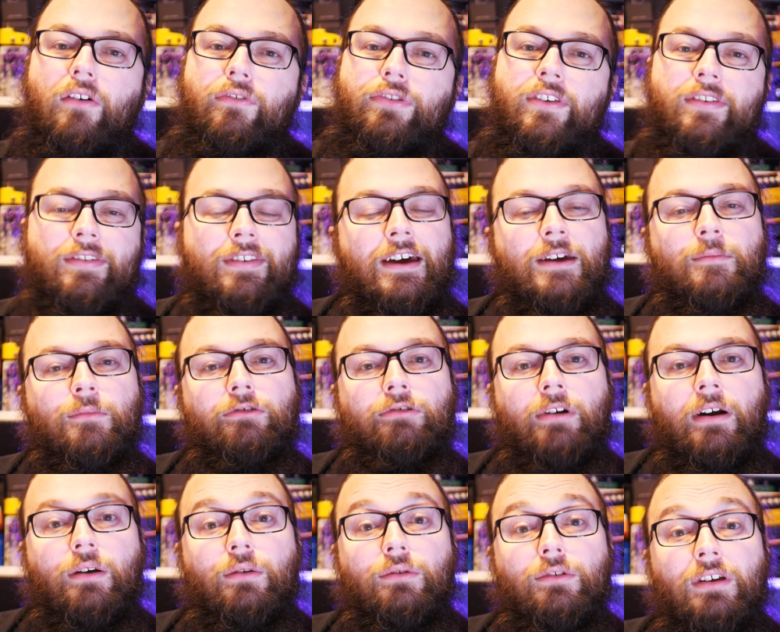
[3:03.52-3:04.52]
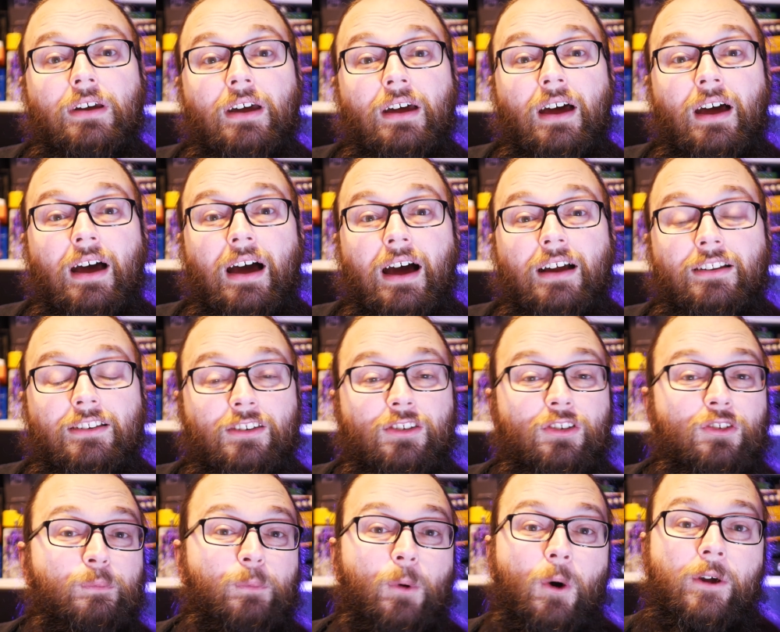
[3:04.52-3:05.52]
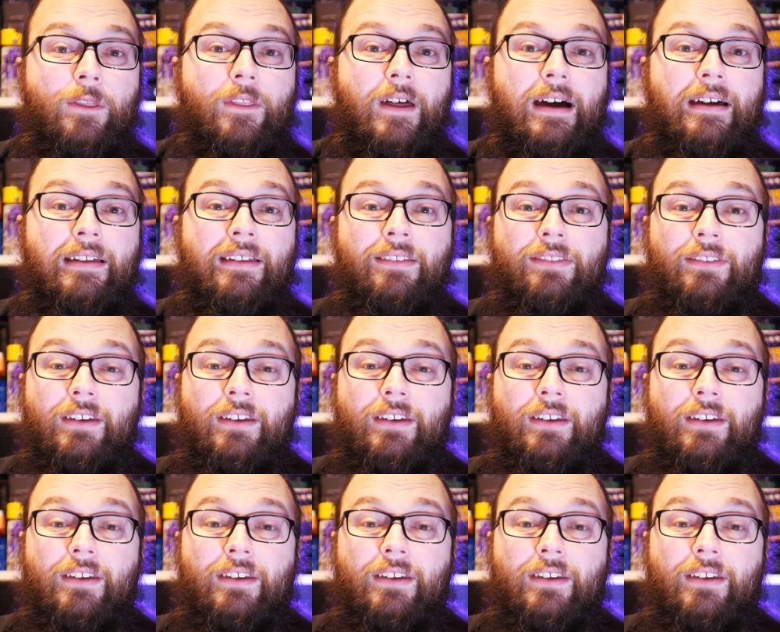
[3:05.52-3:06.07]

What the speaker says: of the same ground, and despite that,